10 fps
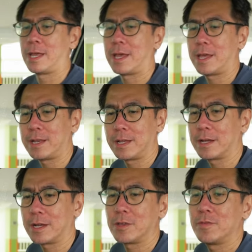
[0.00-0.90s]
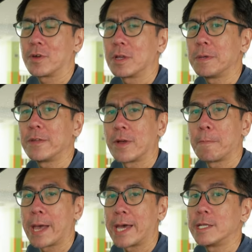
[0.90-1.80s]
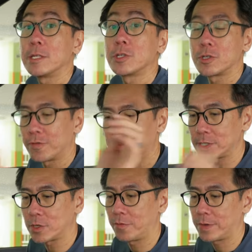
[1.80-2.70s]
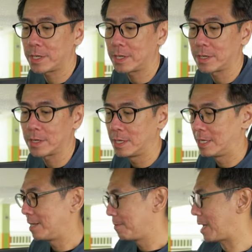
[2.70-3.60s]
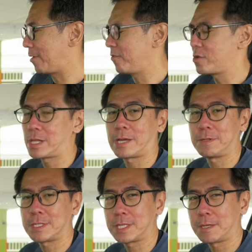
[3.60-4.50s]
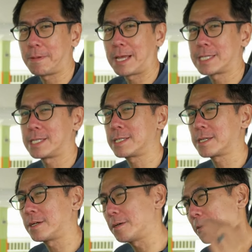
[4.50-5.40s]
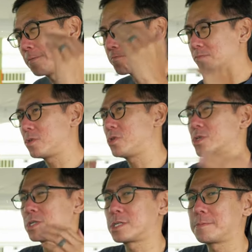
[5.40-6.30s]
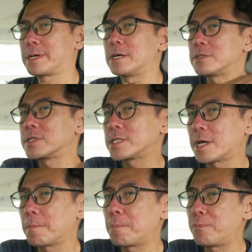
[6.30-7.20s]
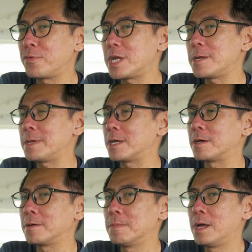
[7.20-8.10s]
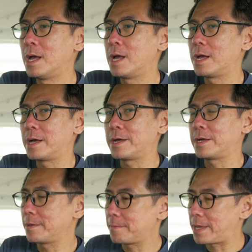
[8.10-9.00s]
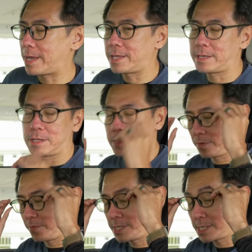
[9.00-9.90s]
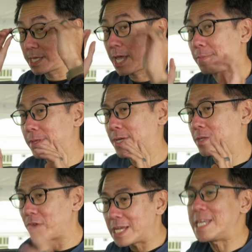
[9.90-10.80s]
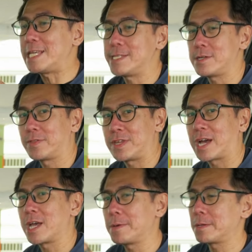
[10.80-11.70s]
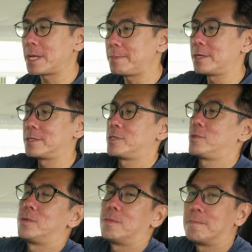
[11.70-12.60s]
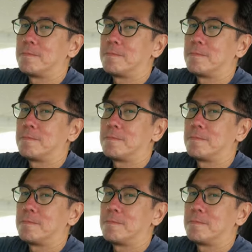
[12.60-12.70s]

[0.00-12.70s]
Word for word: And uh, you've got a bit of a padded surface over here. Overall, I would say the plastics are just about sub-premium. Um, and you know, this is a cabin that's very easy on the eye, but maybe not so